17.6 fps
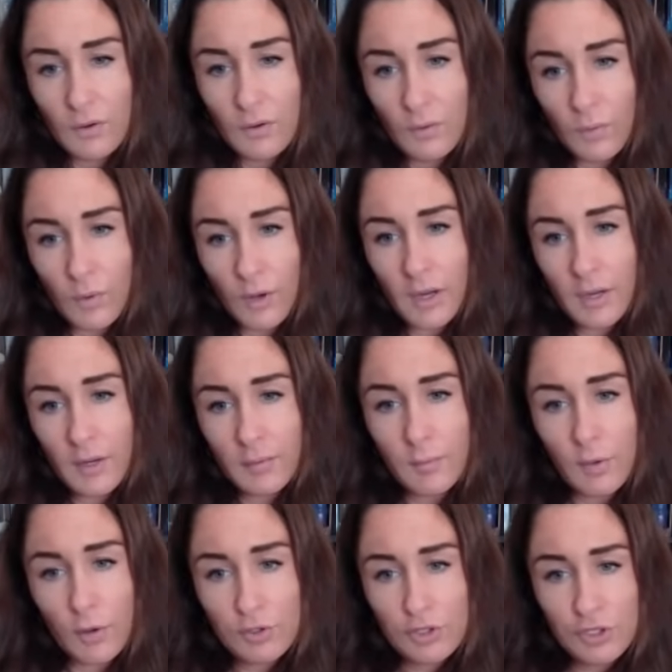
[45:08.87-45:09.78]
What
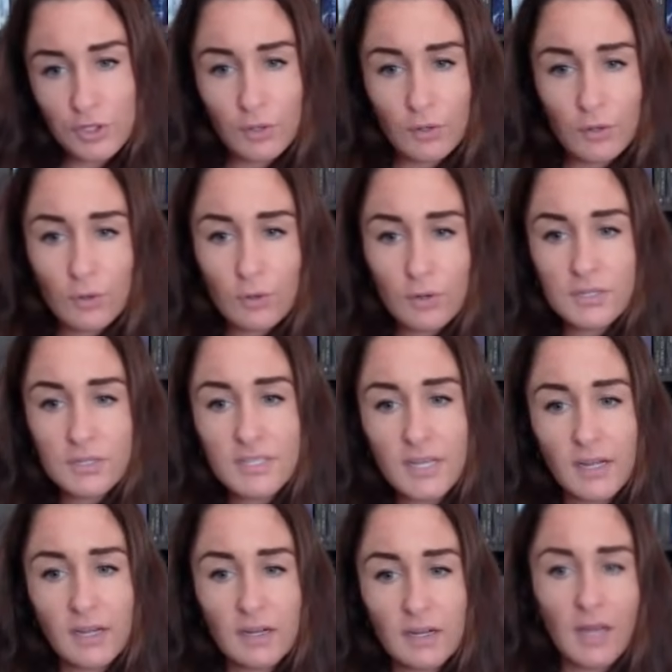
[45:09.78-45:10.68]
emotional or
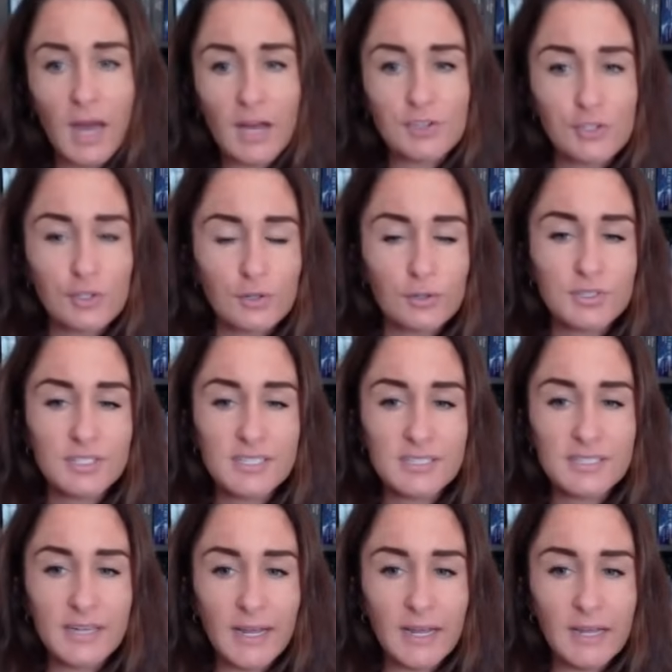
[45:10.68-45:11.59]
psychological
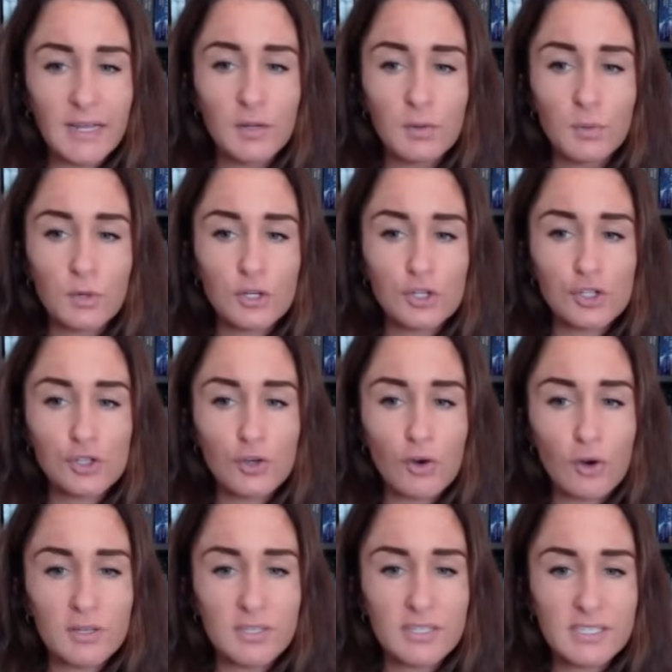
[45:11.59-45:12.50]
state was
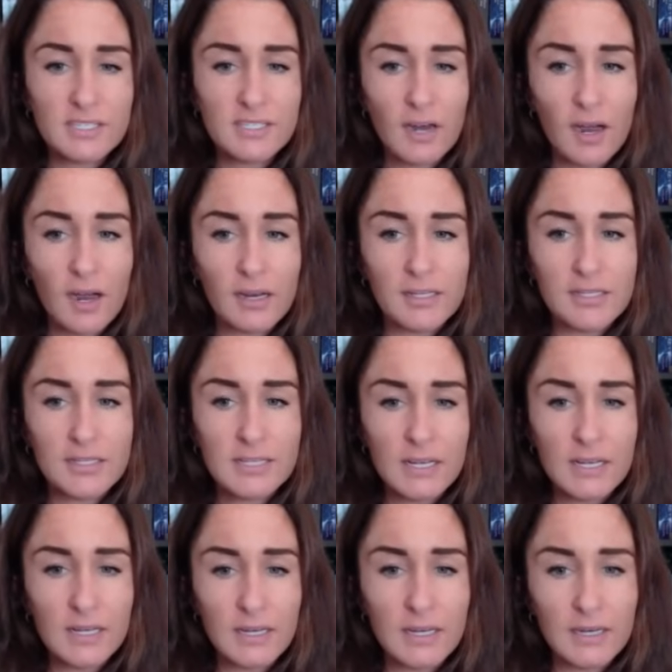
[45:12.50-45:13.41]
Shawn Steins
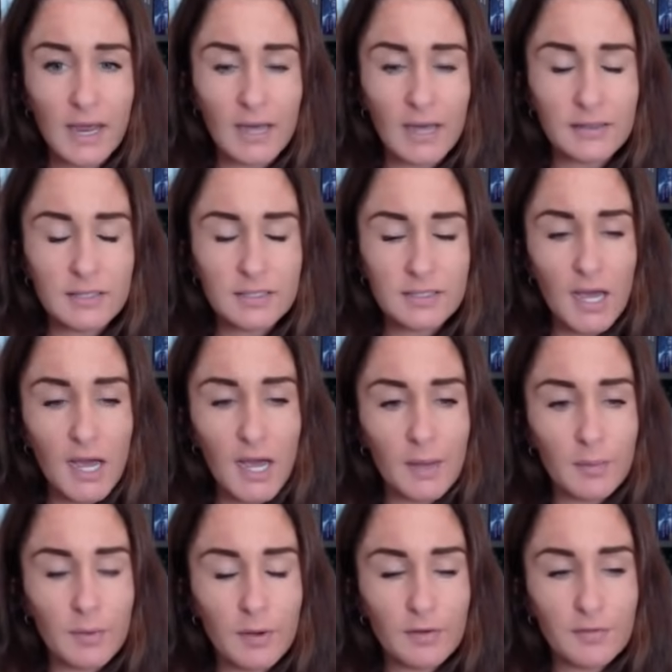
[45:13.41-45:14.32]
in at the
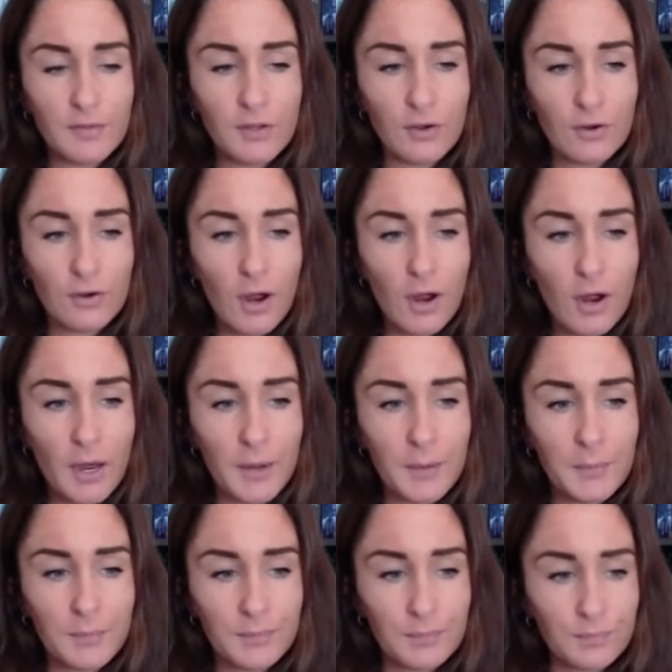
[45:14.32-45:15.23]
time of the
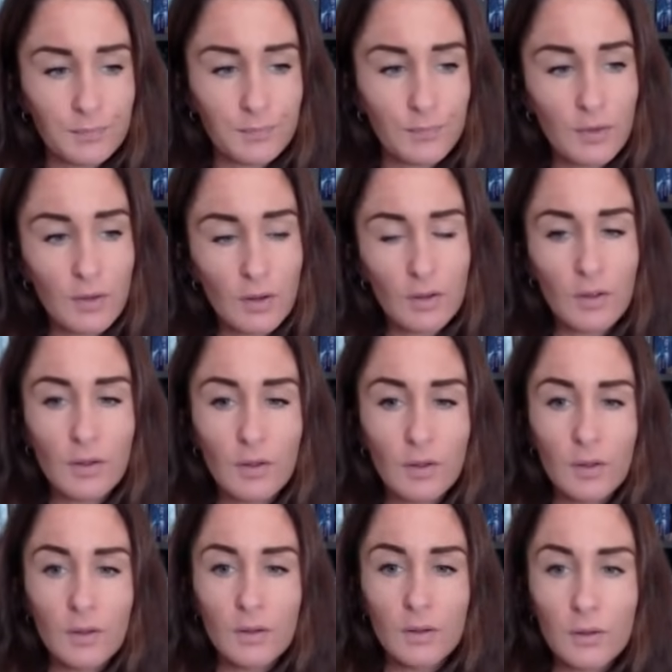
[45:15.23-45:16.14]
crime?
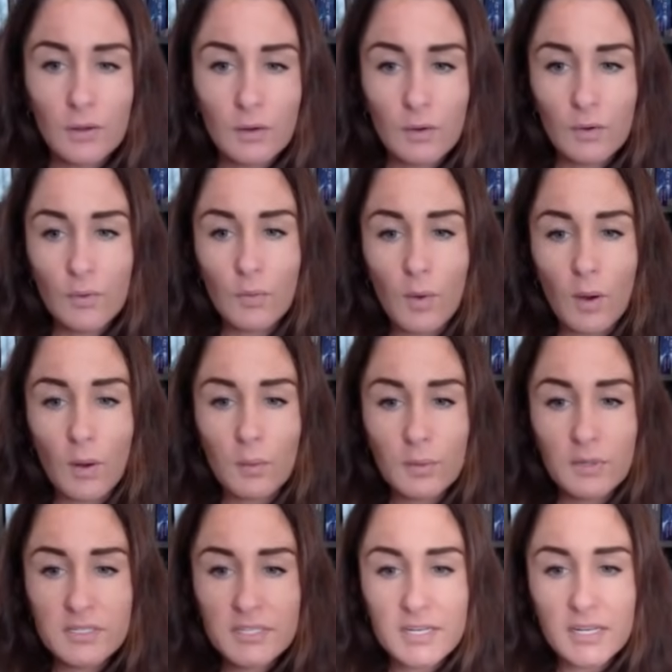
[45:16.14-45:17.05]
What
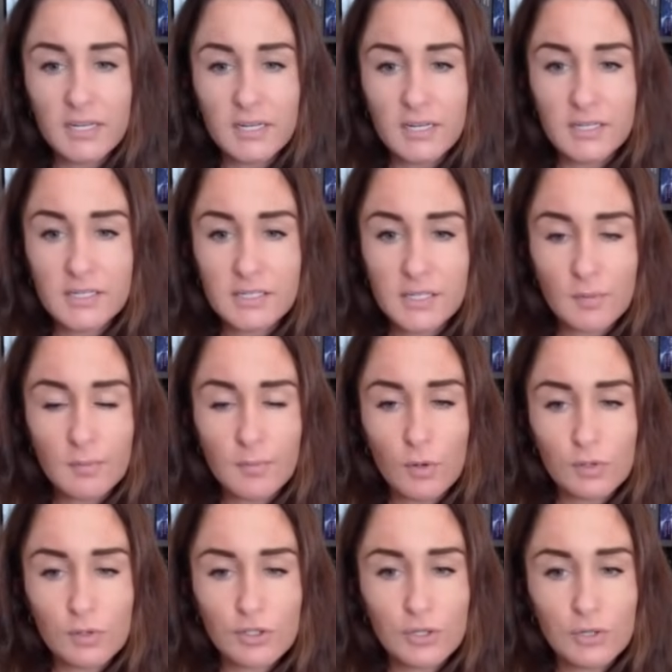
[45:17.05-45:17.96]
was his
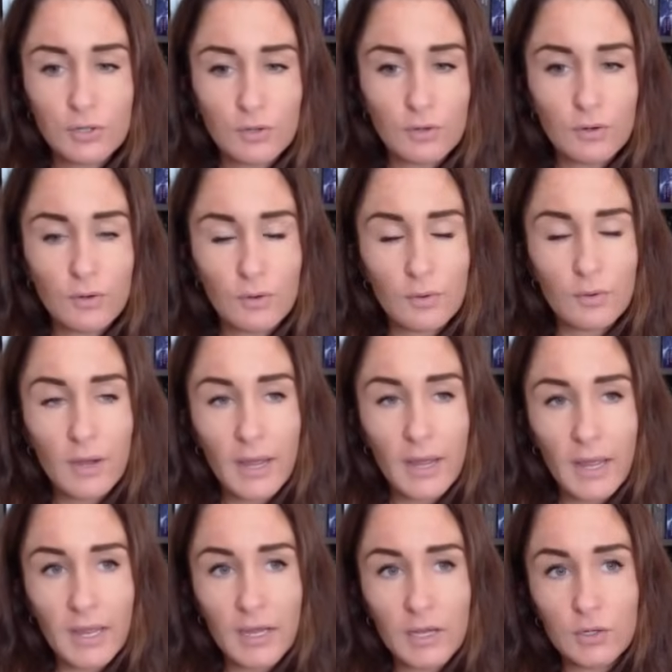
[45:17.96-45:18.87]
emotional
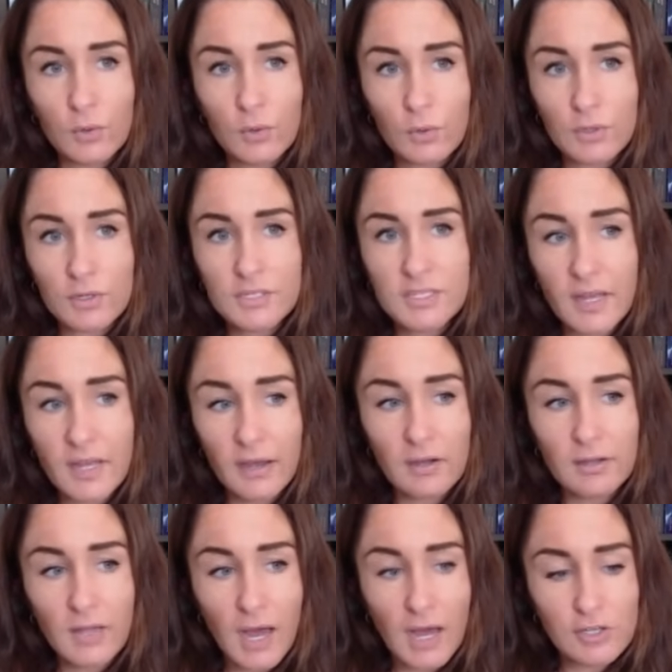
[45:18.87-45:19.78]
and or
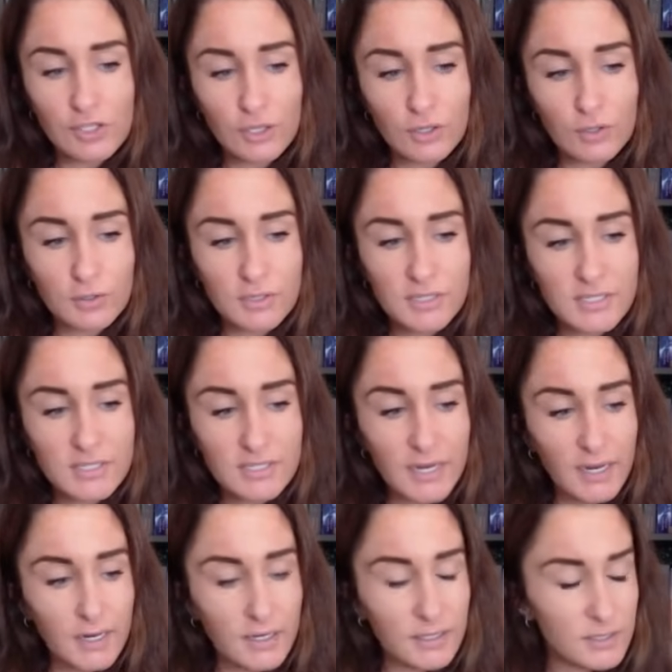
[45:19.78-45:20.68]
psychological
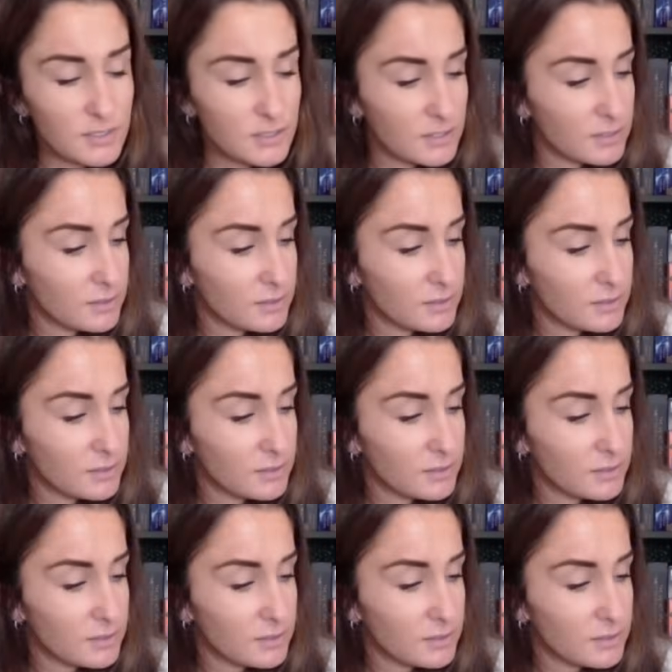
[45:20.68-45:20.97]
state?